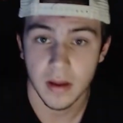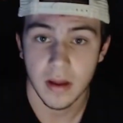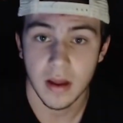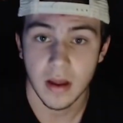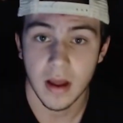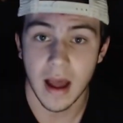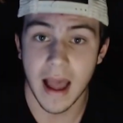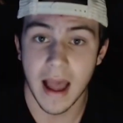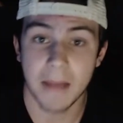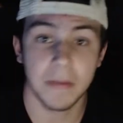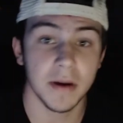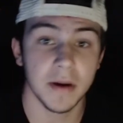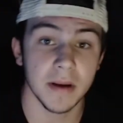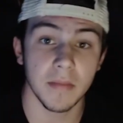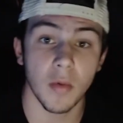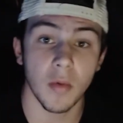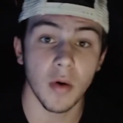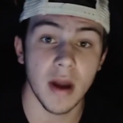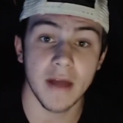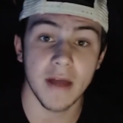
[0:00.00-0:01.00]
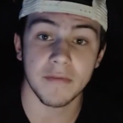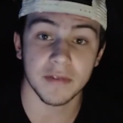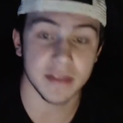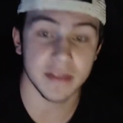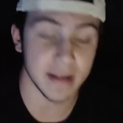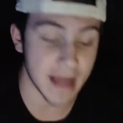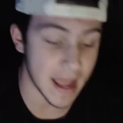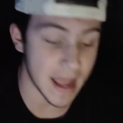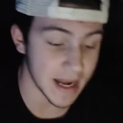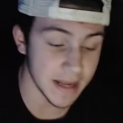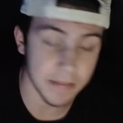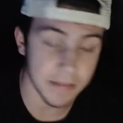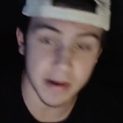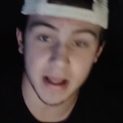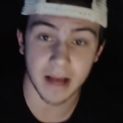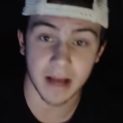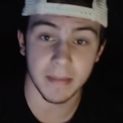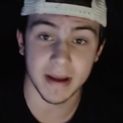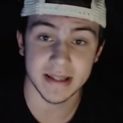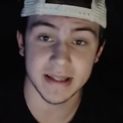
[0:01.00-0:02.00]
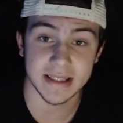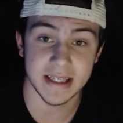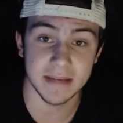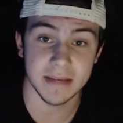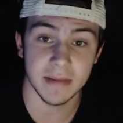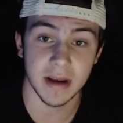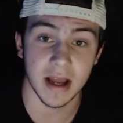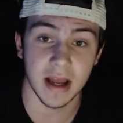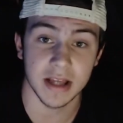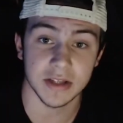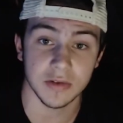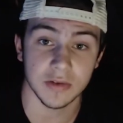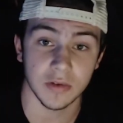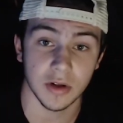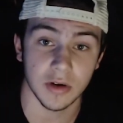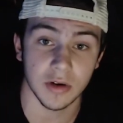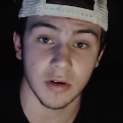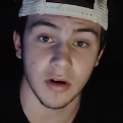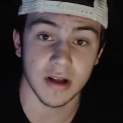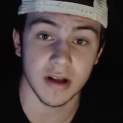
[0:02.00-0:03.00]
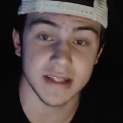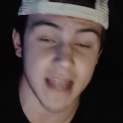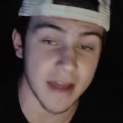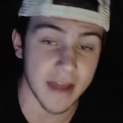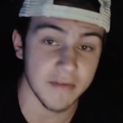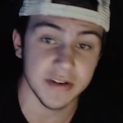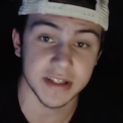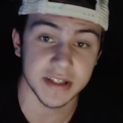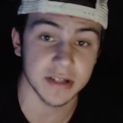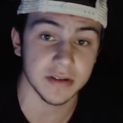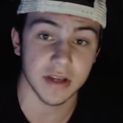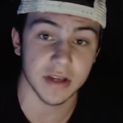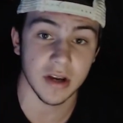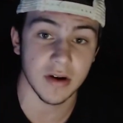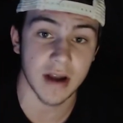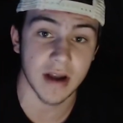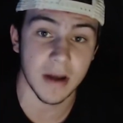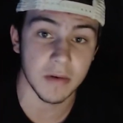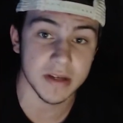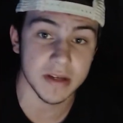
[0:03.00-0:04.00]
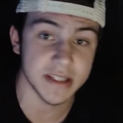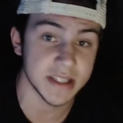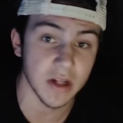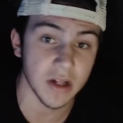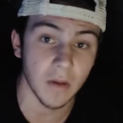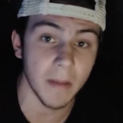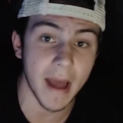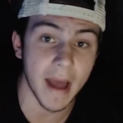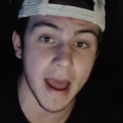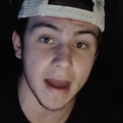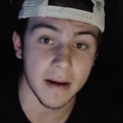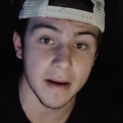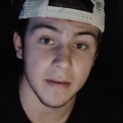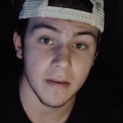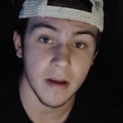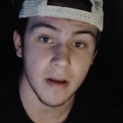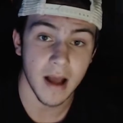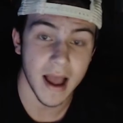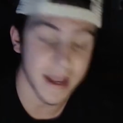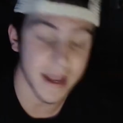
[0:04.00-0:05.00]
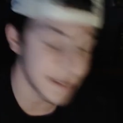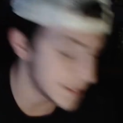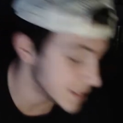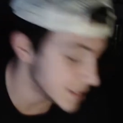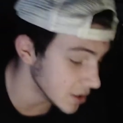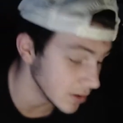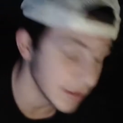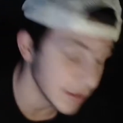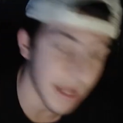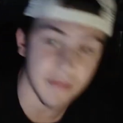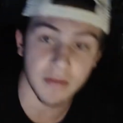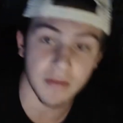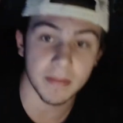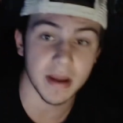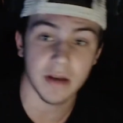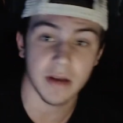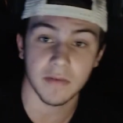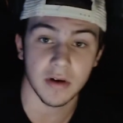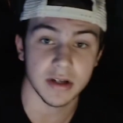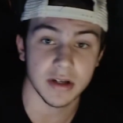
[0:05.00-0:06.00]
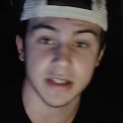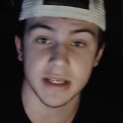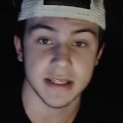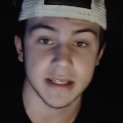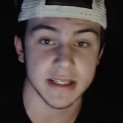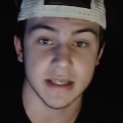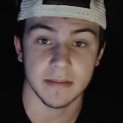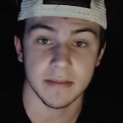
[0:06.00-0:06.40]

I put in more effort than anybody on my team in high school lacrosse every single year, and I was still bad. I still never made a varsity team.